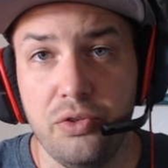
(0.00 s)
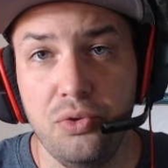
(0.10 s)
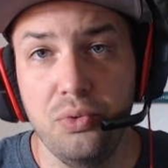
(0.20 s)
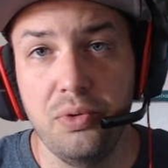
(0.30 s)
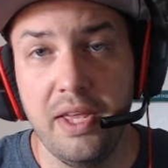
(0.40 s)

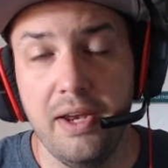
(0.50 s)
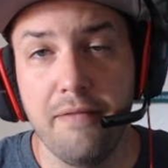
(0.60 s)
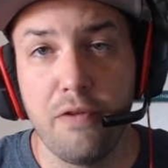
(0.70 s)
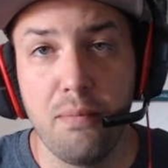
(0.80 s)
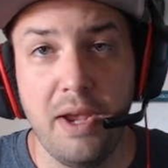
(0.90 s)
to get
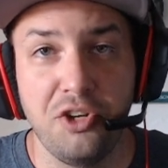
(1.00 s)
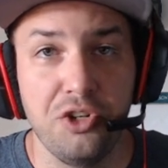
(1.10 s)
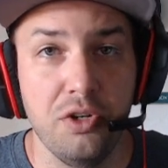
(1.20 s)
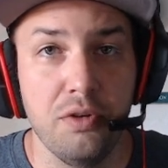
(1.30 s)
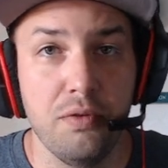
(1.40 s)

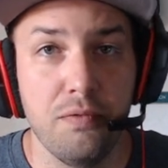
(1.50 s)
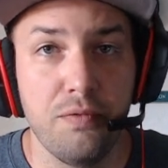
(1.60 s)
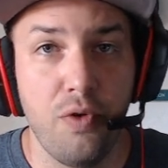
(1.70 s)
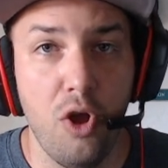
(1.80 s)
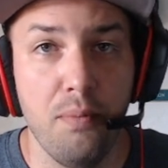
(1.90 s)
information
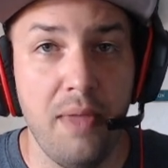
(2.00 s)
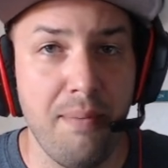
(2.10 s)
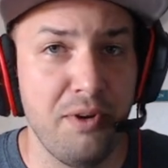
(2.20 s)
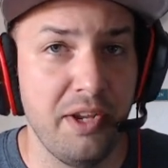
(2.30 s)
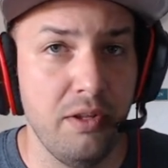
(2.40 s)
from
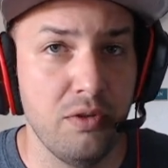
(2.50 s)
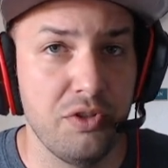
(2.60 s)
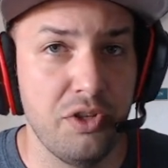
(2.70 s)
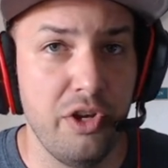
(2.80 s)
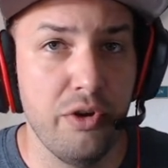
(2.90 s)
that particular
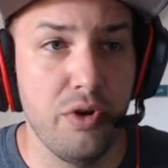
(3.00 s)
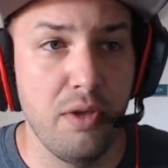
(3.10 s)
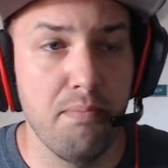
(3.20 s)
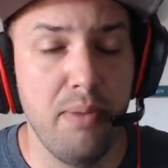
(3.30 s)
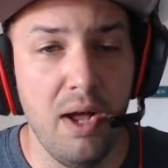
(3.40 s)

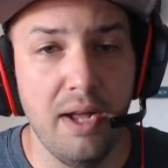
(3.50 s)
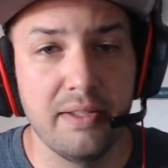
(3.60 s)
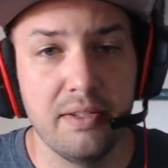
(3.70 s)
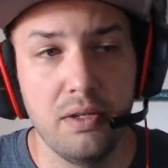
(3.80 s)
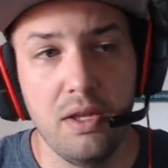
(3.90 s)
security,
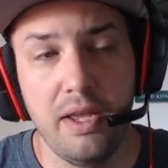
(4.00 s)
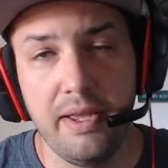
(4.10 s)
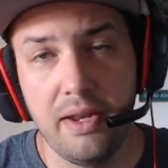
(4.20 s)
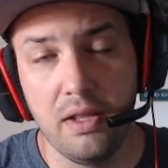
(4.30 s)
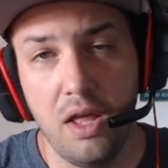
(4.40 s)
but
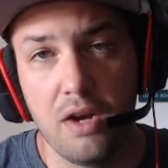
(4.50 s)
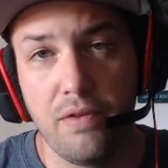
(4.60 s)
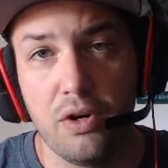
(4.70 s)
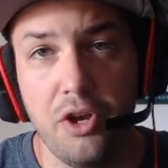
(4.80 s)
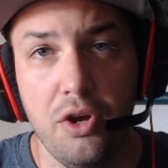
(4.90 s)
in a lot
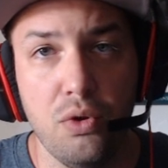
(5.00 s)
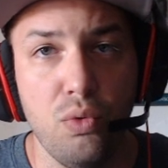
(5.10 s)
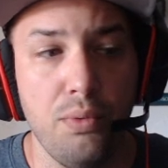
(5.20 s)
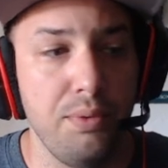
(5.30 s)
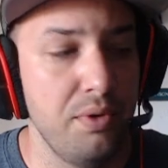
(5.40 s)
of our
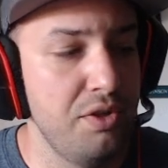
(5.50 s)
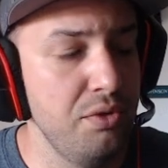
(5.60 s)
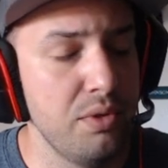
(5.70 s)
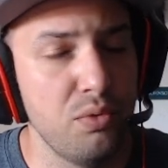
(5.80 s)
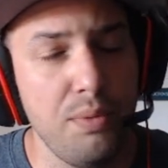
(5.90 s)
code, what we would
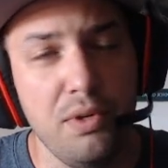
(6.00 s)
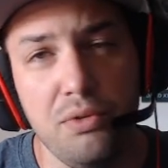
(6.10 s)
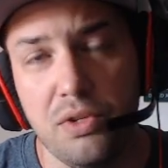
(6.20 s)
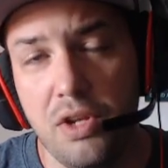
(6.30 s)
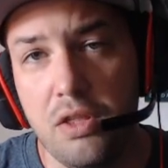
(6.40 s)
do is we would
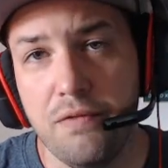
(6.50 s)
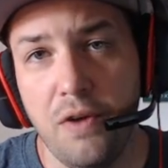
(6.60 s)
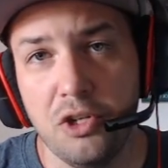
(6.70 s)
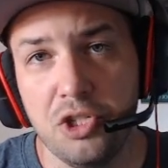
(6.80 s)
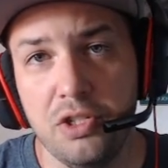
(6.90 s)
use another
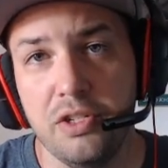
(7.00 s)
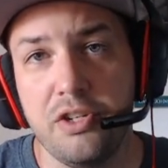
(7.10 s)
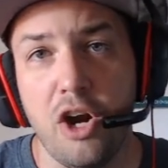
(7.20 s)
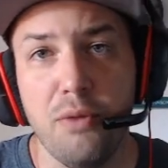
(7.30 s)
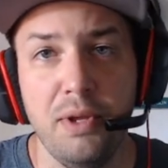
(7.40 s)
function to
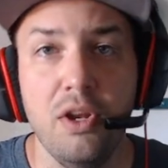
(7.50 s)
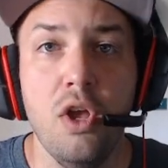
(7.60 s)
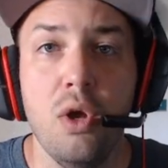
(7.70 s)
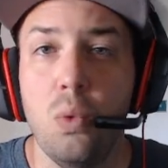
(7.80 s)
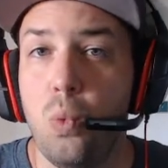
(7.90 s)
determine
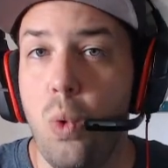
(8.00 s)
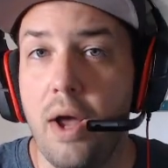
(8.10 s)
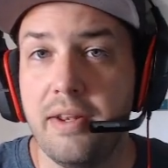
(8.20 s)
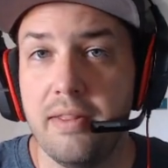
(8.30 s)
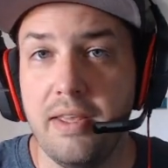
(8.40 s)

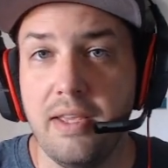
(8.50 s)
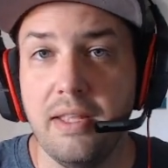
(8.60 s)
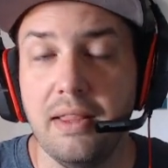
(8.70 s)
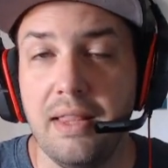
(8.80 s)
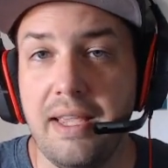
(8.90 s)
what
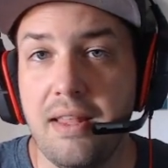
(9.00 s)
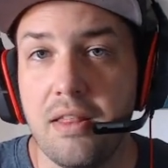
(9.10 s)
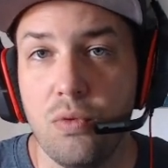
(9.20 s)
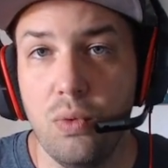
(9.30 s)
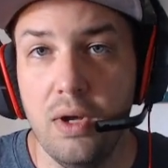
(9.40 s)
the
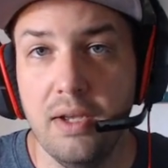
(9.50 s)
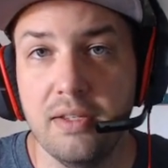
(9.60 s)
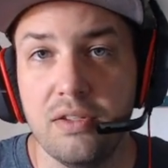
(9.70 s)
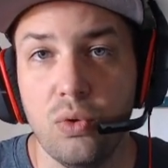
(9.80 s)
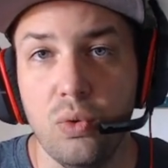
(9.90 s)
length
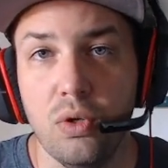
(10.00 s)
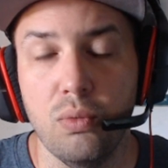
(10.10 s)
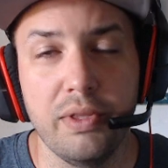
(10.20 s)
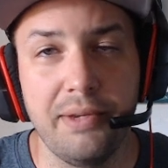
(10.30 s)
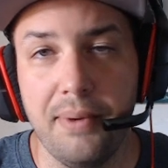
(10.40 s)
was
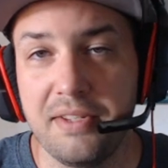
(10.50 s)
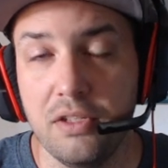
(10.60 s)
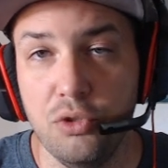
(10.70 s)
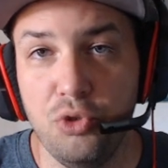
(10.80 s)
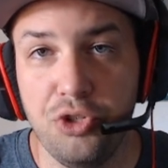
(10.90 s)
or what the
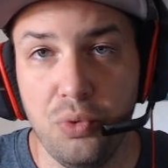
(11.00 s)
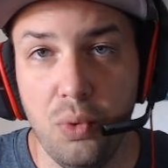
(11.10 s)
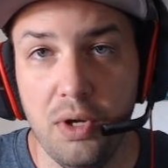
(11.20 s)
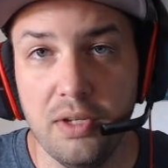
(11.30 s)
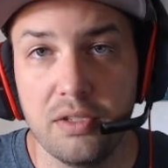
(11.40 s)
resolution
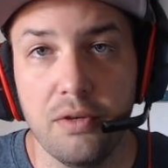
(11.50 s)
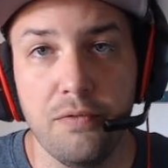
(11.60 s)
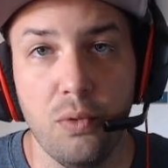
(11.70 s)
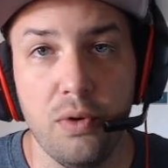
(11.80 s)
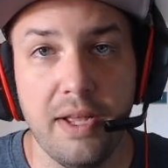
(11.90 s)
was
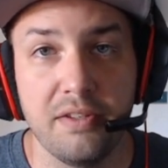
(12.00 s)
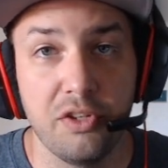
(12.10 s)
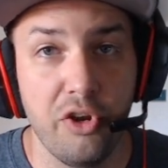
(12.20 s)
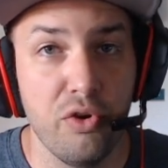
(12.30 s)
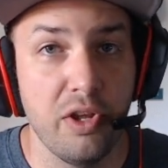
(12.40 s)
for that
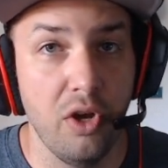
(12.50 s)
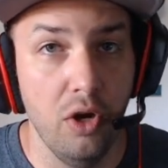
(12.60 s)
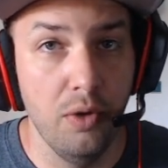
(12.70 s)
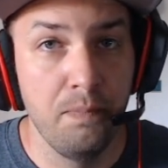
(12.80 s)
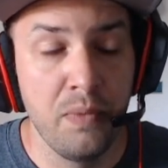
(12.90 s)
security
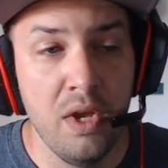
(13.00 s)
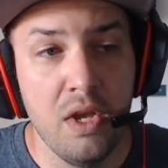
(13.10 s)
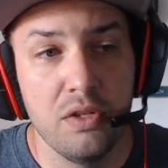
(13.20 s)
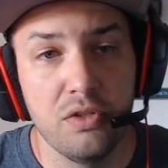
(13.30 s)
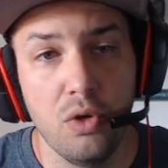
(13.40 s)
call.
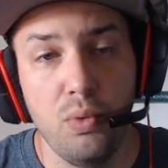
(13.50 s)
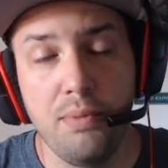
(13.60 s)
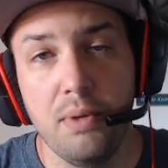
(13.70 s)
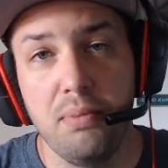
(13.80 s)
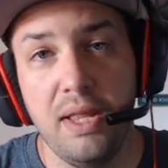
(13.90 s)
So
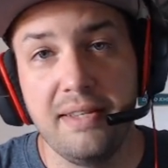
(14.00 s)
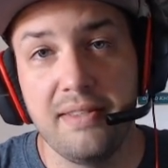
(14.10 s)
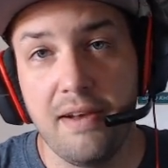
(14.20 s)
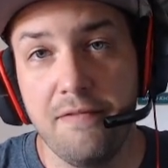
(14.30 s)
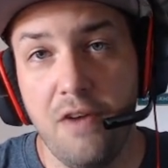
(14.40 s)
we would
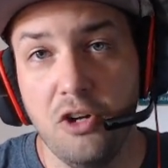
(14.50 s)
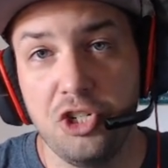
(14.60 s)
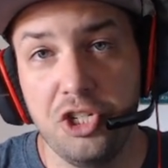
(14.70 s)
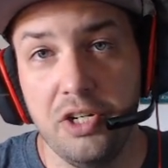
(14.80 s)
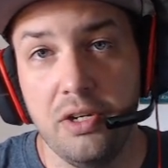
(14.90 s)
place that
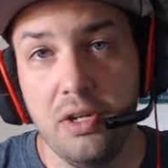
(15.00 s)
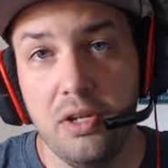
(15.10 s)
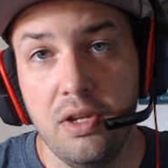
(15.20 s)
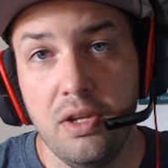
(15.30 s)
function